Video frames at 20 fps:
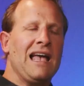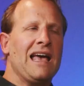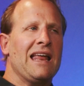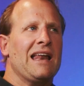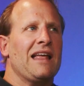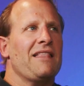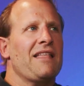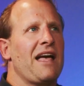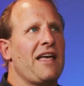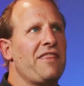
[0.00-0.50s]
Yeah,
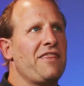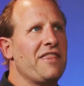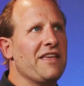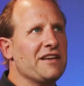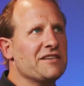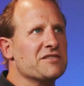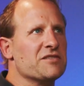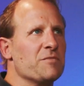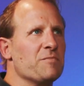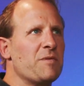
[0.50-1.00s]
and I
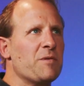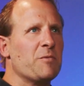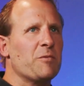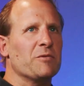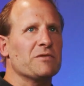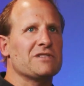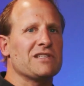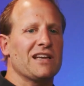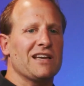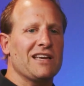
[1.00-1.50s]
think some
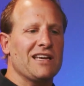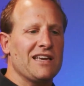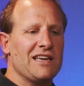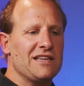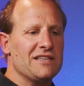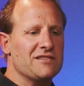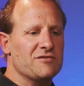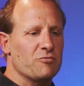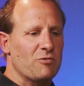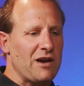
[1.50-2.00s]
people would tell you
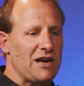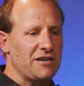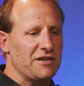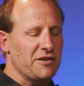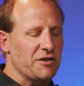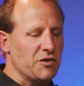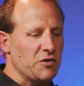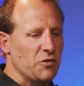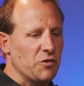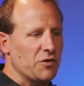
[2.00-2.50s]
he's
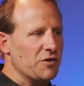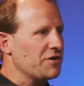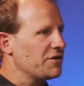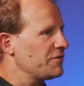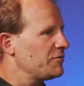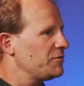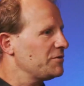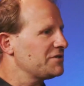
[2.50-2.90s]
rounded a corner.